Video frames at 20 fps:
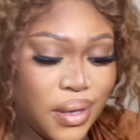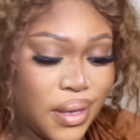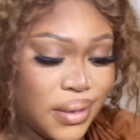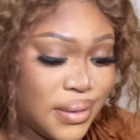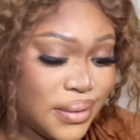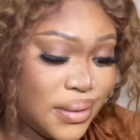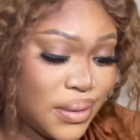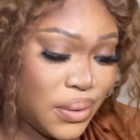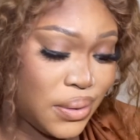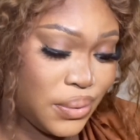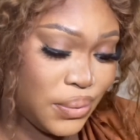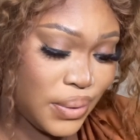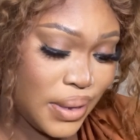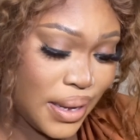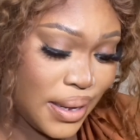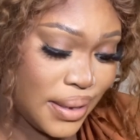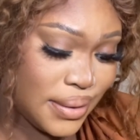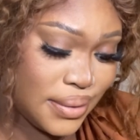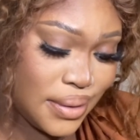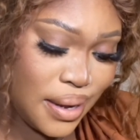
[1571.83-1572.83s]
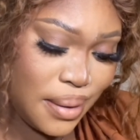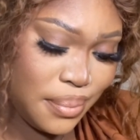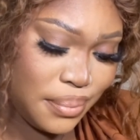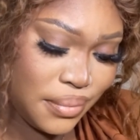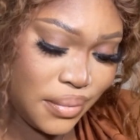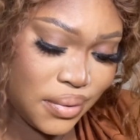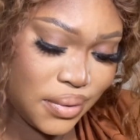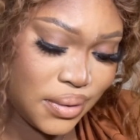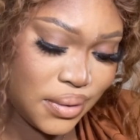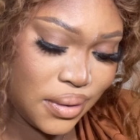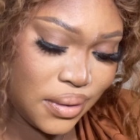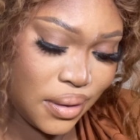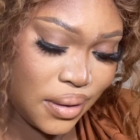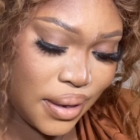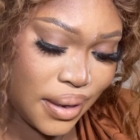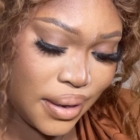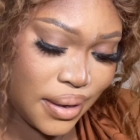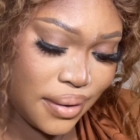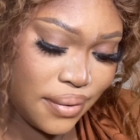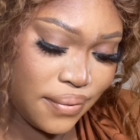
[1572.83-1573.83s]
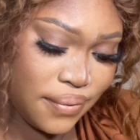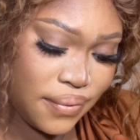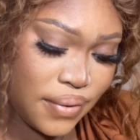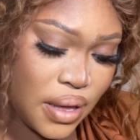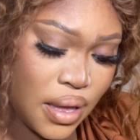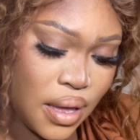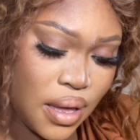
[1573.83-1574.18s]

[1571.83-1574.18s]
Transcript: here to tell you guys. I'm still alive.